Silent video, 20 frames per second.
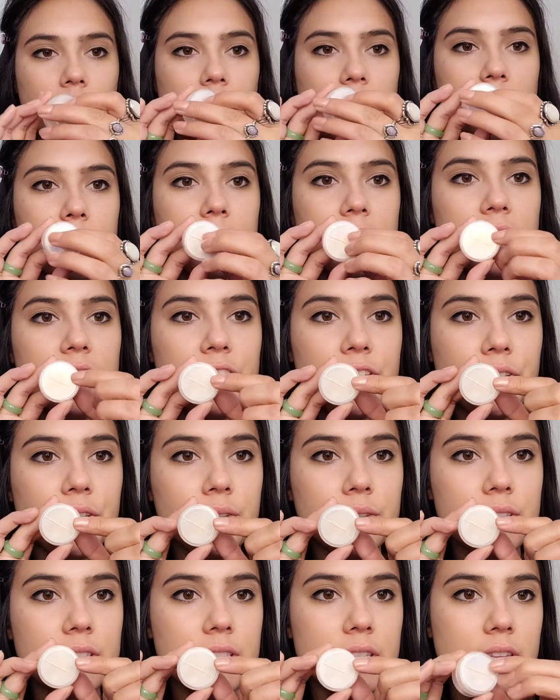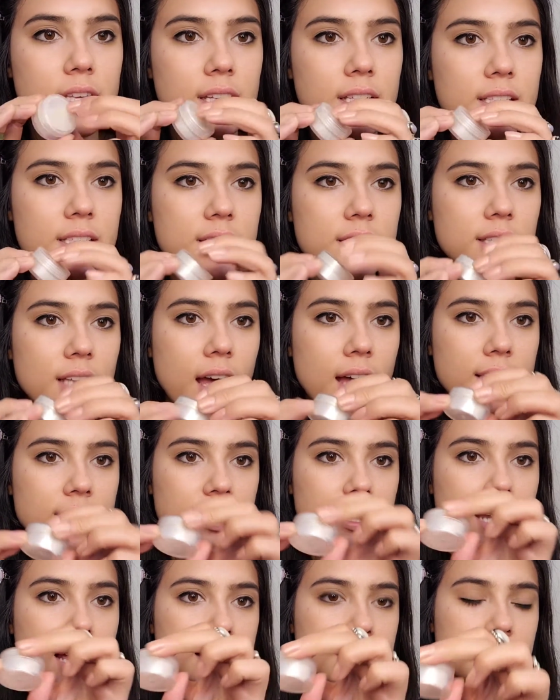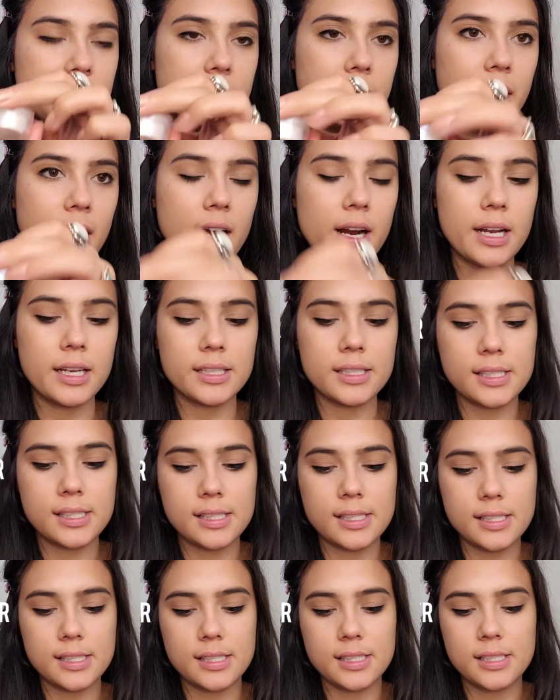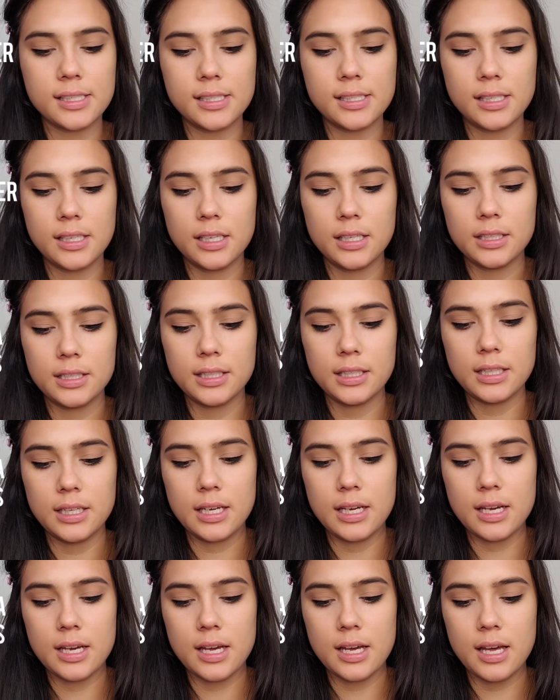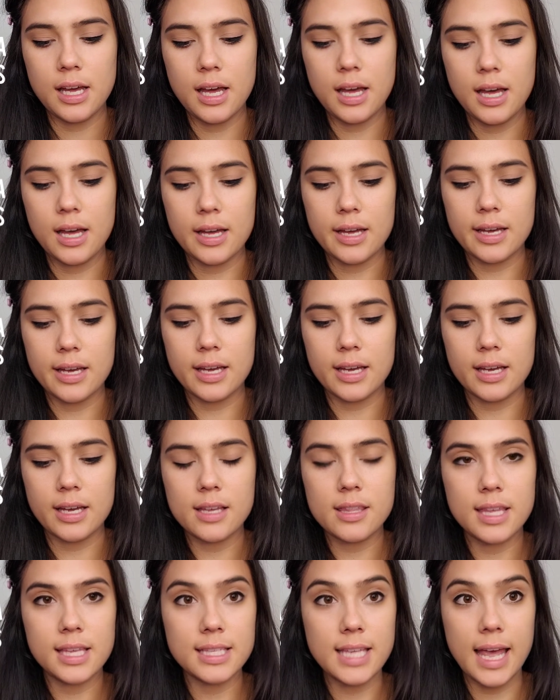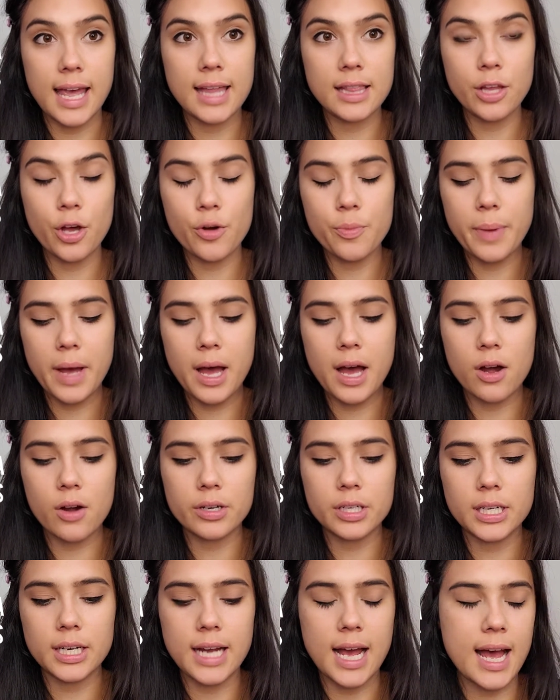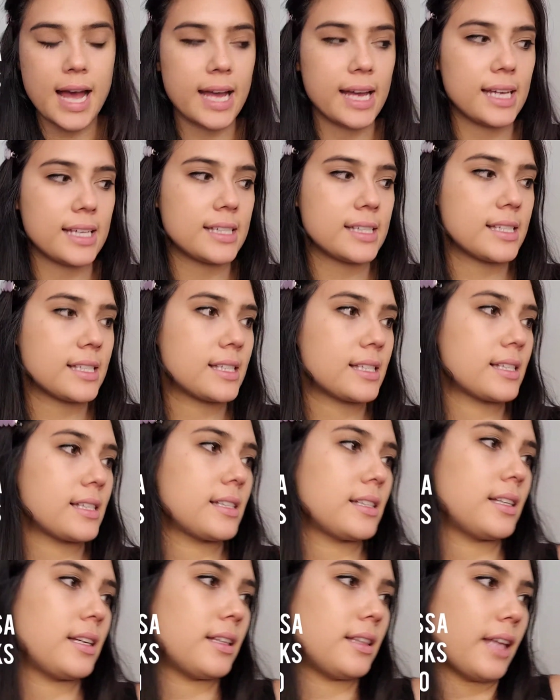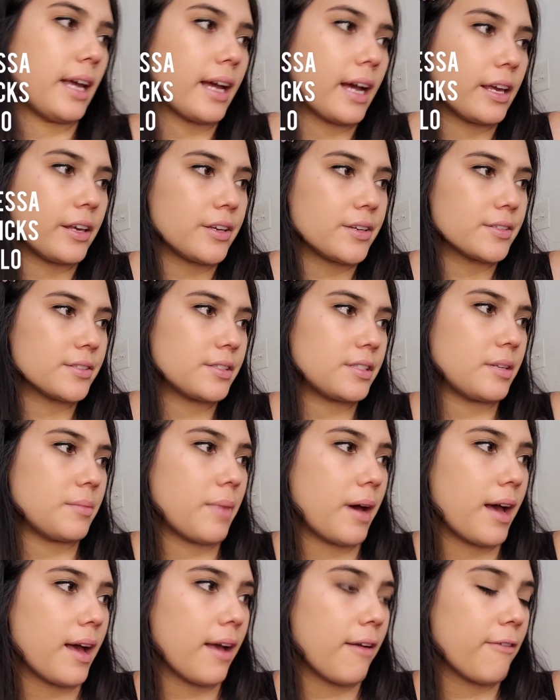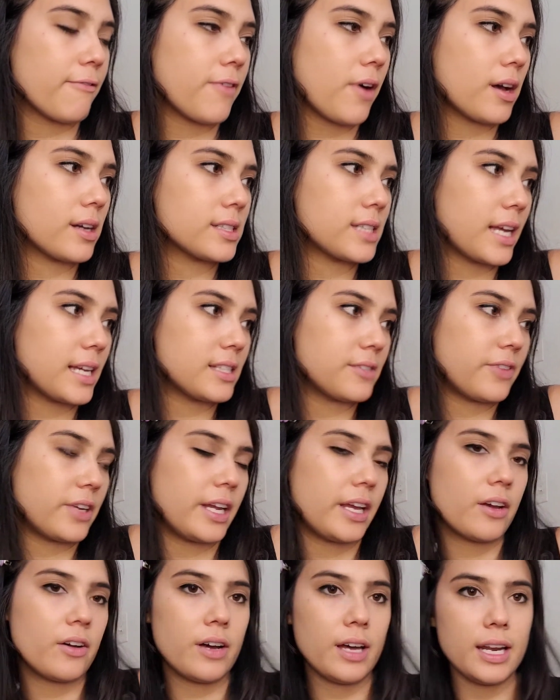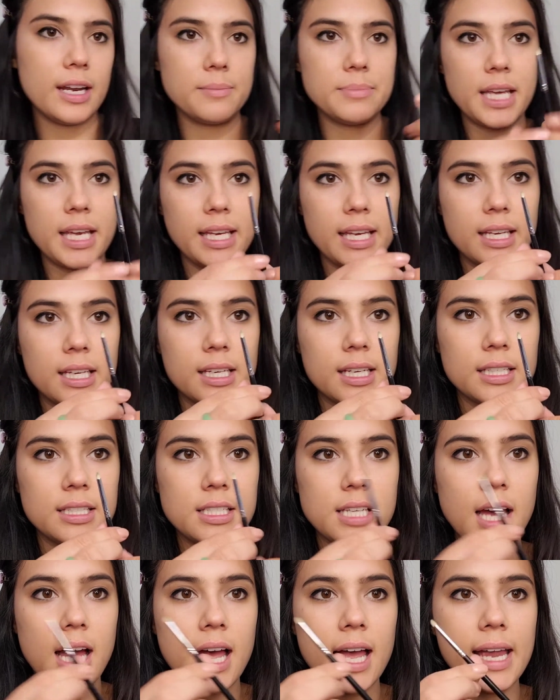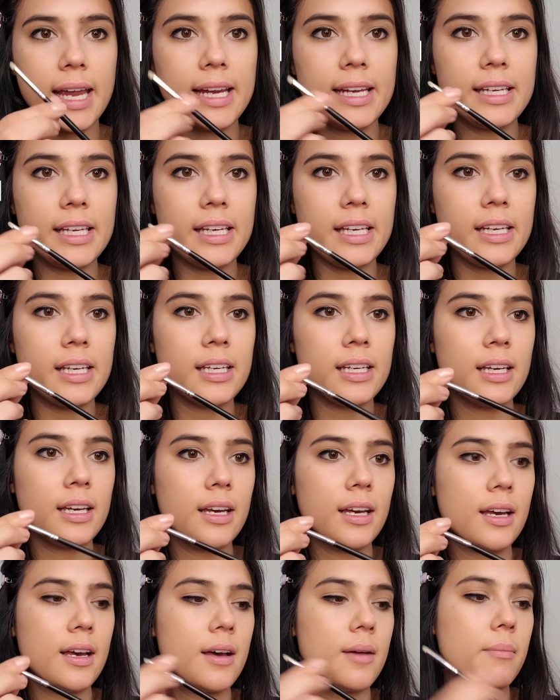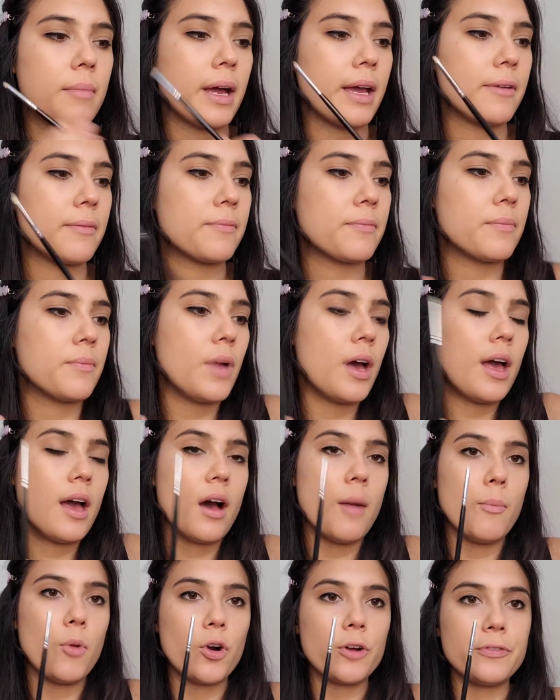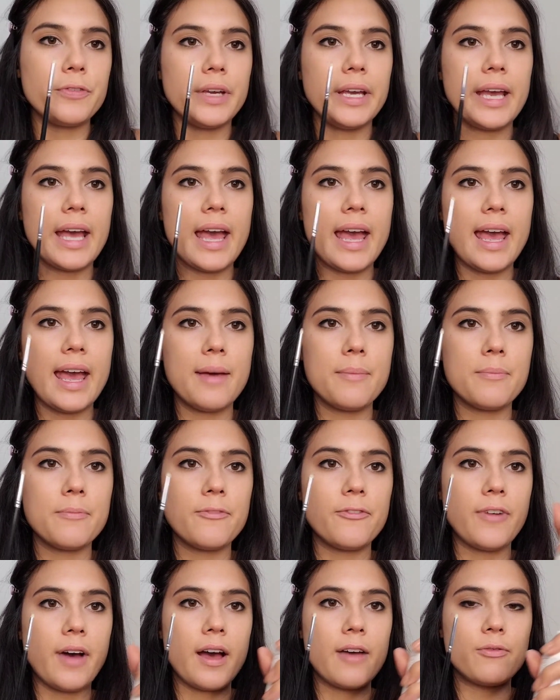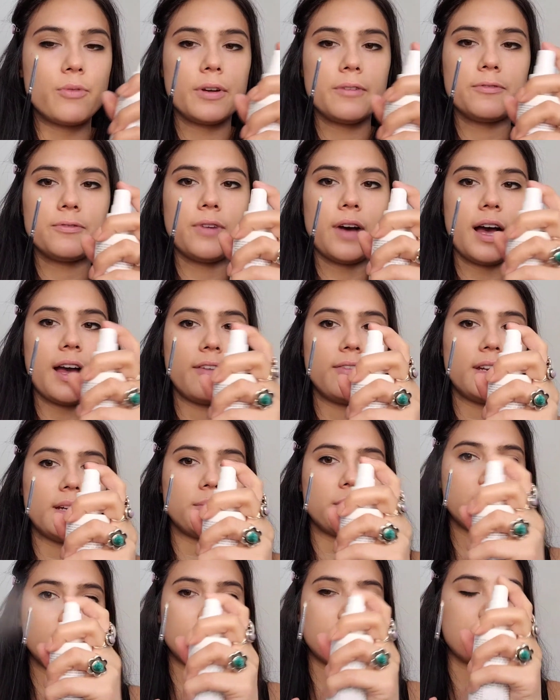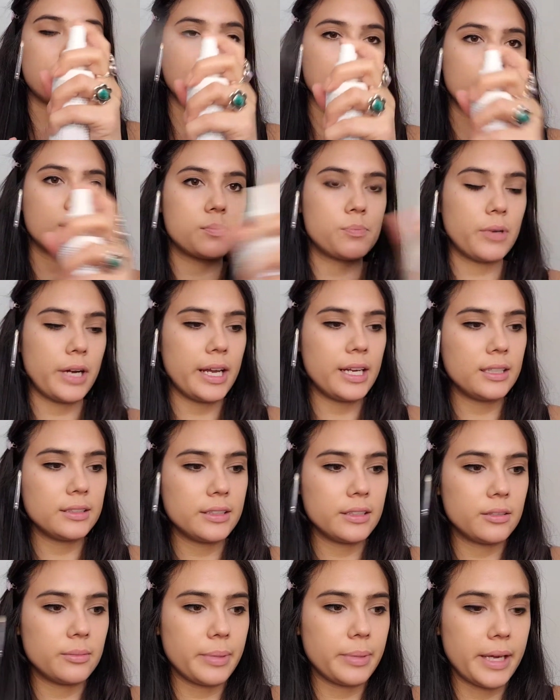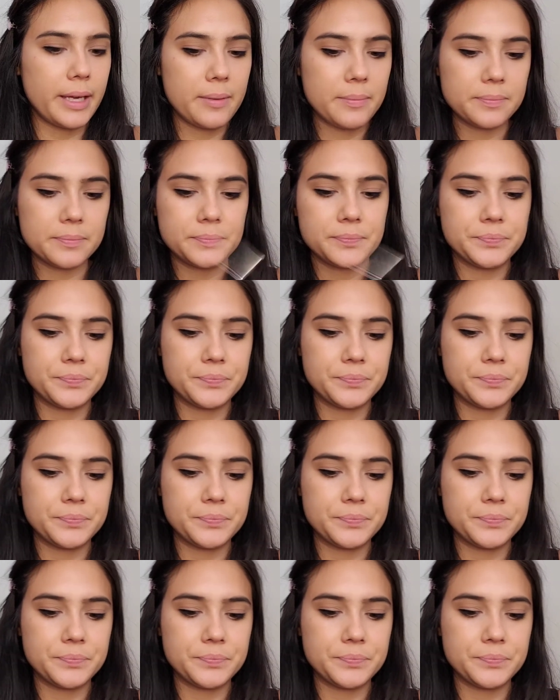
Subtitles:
Okay, I'm going to use this Danessa Myricks, I think it's Halo Powder and Ice, like I used in my Fox Eyes video. And I'm taking a tiny, my Morphe M515, and I'm going to spray it a little bit.